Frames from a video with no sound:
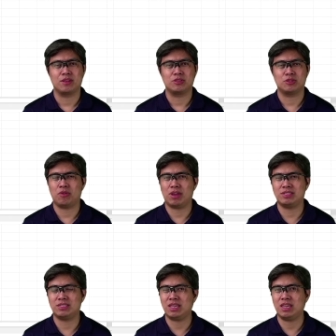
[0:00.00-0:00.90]
So you can
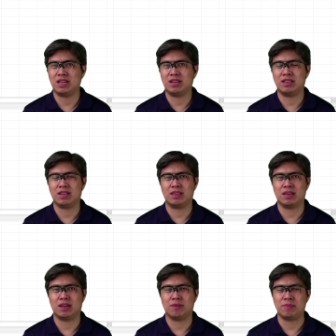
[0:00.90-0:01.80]
see here that
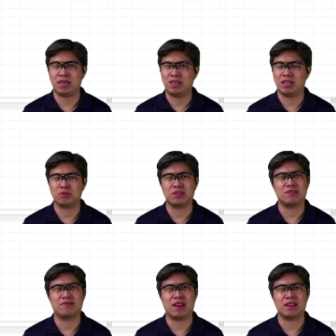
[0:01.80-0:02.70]
the mean as well as the
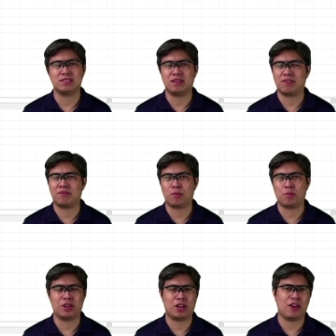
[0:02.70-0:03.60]
variance differ from
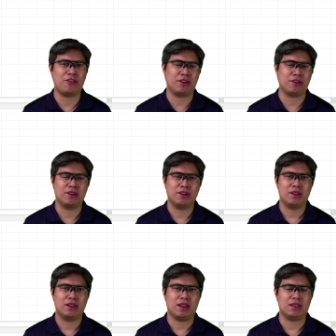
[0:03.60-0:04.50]
one another,
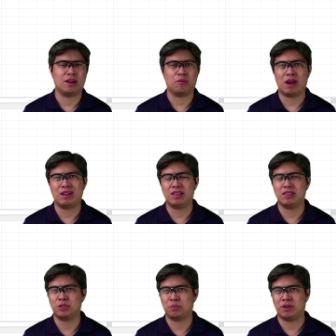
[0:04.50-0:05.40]
and they're widely
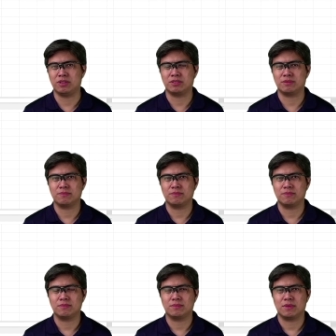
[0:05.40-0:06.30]
dispersed.
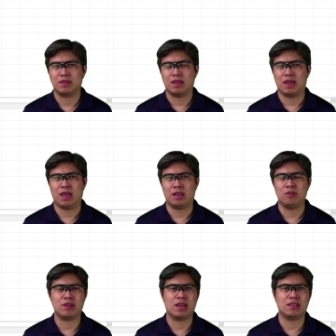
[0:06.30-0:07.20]
And
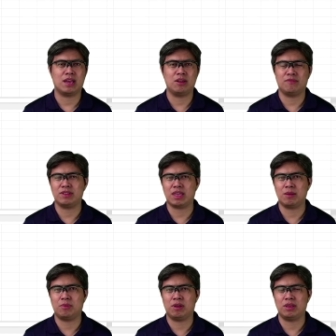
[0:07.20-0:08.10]
looking at the ANOVA
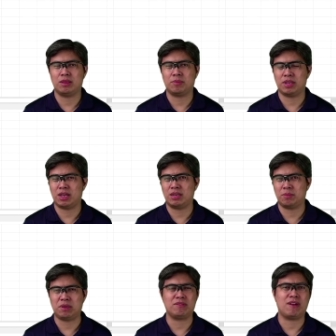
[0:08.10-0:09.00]
table, in particular the
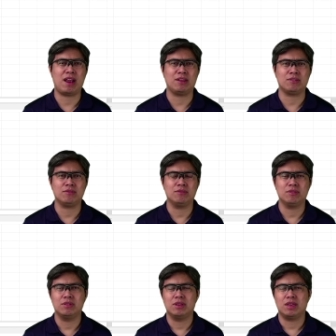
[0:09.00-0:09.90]
p-value,
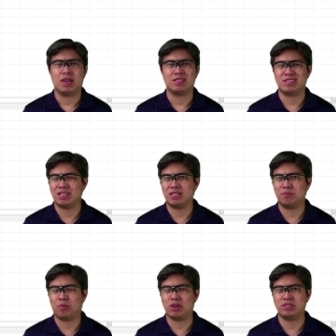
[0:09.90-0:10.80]
it's less than
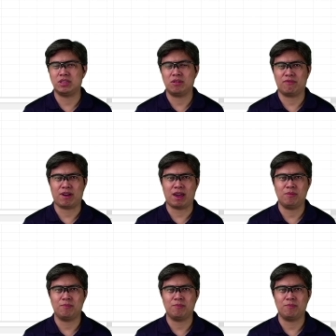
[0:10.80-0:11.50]
0.05